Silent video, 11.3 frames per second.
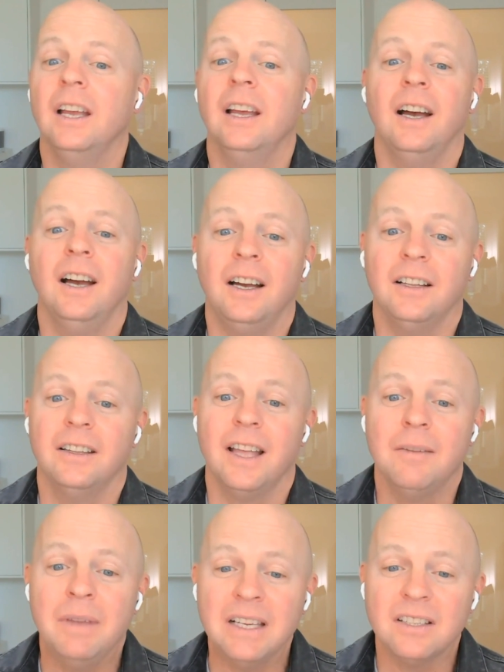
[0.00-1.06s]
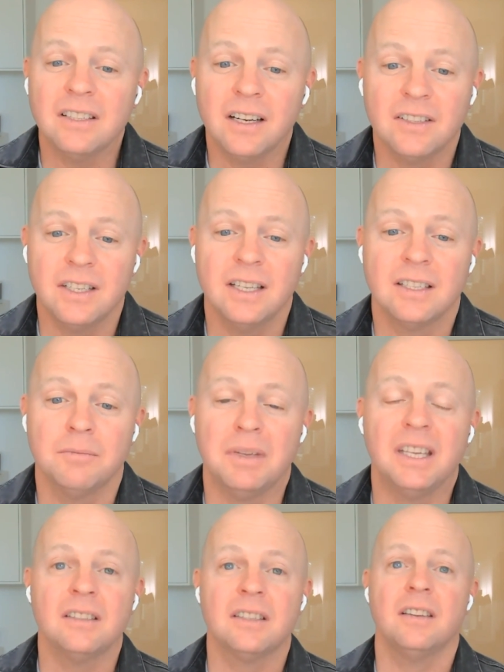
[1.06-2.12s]
That makes a ton of sense
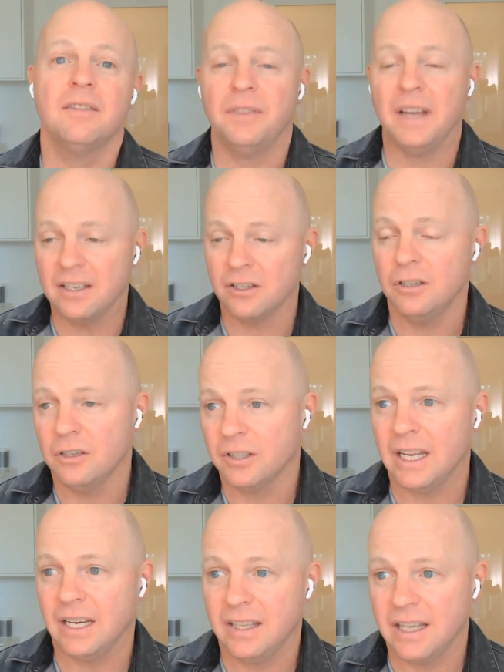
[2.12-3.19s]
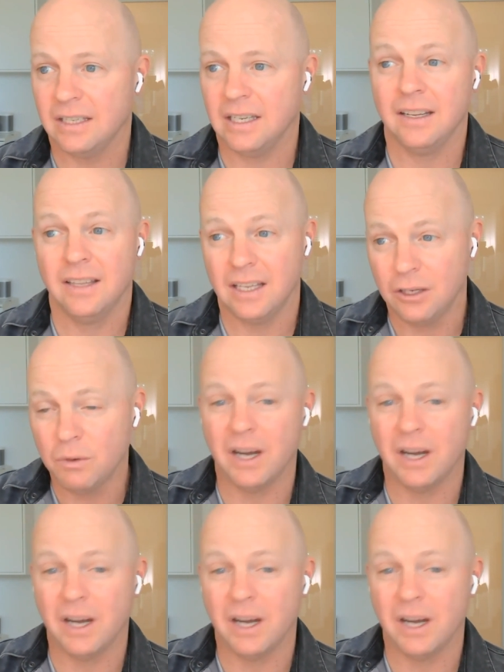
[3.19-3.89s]
because the faster you're getting that data that you